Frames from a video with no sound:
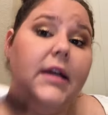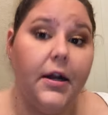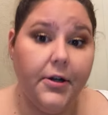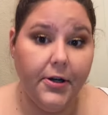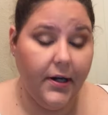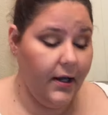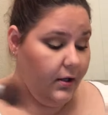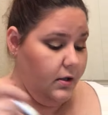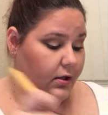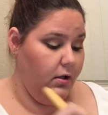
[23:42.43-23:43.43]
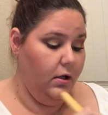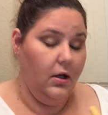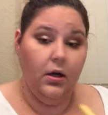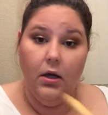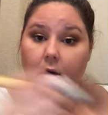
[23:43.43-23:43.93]
down in your neck,
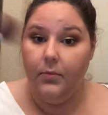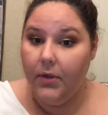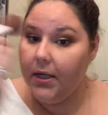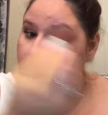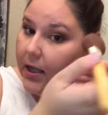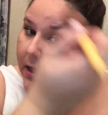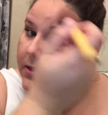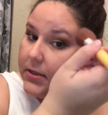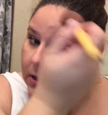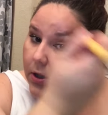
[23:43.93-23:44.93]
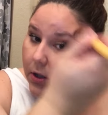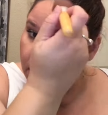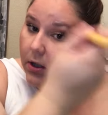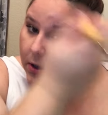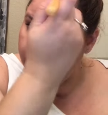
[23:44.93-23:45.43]
because
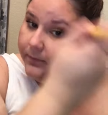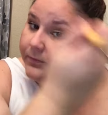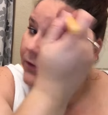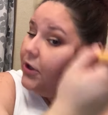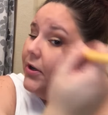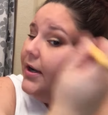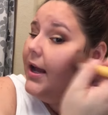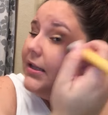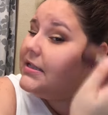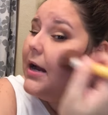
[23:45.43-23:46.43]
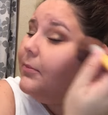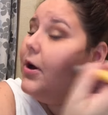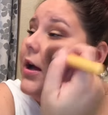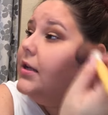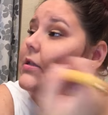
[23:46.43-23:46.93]
girl, your neck's not
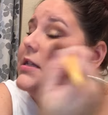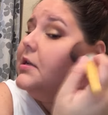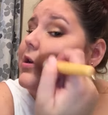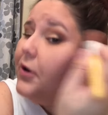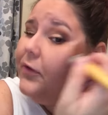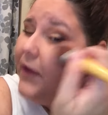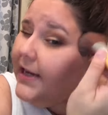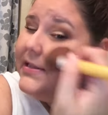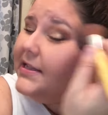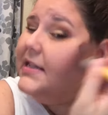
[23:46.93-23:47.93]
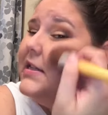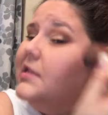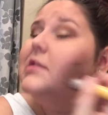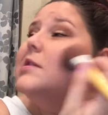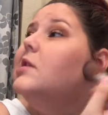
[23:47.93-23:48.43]
bronzing and your face
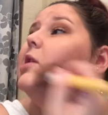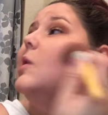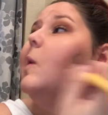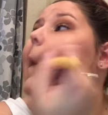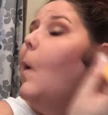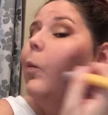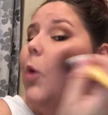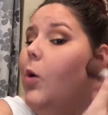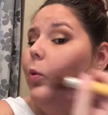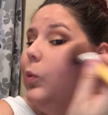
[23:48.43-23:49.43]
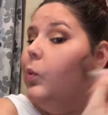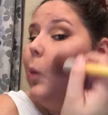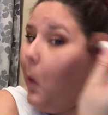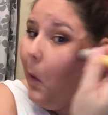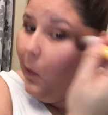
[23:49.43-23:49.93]
is, whoa,
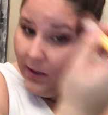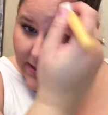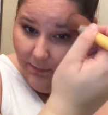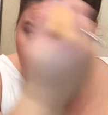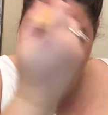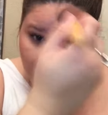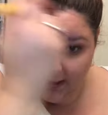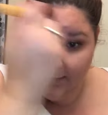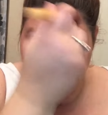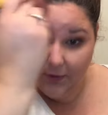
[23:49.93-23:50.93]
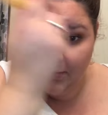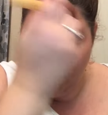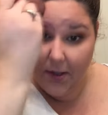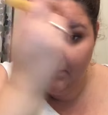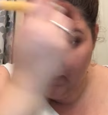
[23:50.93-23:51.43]
someone's gonna give you
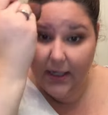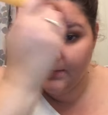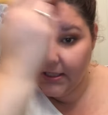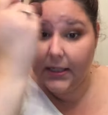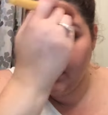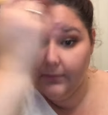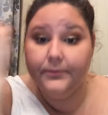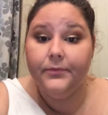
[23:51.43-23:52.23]
a makeup ticket.